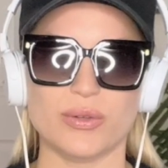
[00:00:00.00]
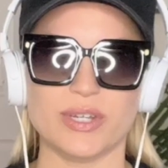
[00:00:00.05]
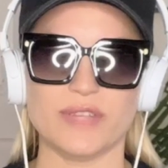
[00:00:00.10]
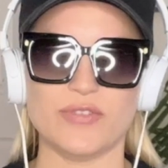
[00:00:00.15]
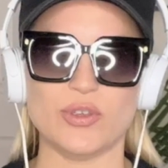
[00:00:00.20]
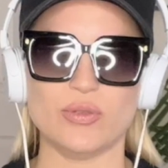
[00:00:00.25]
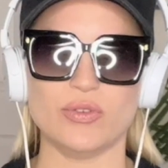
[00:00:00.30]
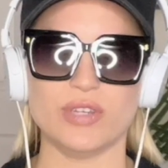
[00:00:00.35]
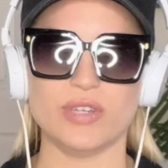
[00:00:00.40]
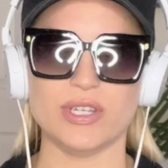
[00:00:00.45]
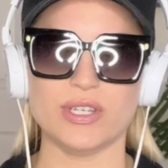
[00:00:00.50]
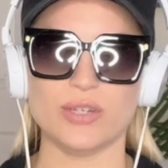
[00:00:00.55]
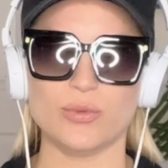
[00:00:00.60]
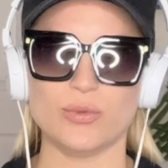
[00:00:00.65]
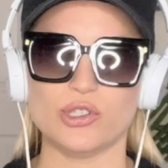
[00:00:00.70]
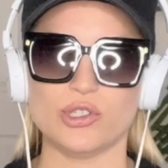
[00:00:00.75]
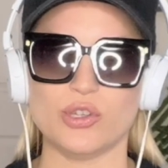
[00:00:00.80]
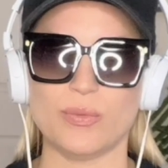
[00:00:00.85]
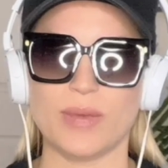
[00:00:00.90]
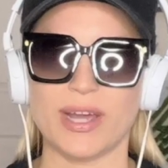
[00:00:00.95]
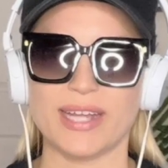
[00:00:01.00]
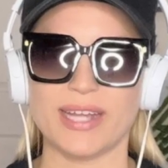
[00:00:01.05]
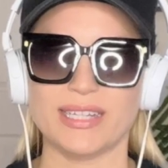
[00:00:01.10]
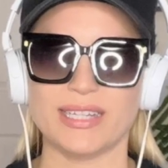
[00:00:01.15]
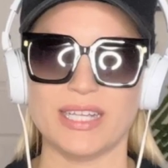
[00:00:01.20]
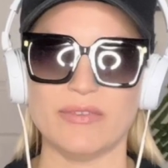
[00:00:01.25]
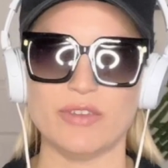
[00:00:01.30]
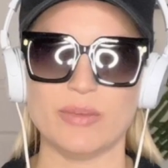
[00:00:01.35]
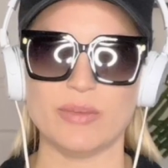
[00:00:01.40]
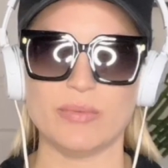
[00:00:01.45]
If you did, would you mind
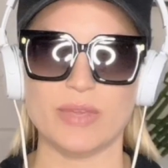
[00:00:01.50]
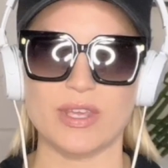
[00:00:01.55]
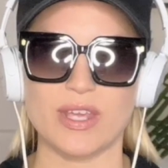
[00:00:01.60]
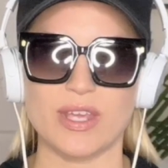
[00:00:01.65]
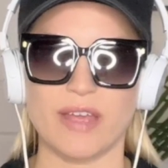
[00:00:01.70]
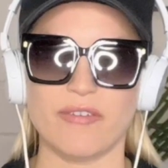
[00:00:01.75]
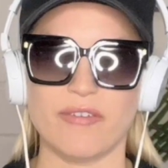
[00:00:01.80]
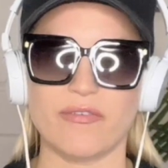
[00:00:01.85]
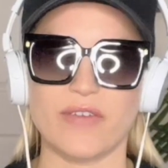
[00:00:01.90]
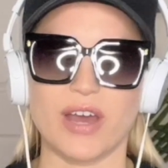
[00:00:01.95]
leaving me a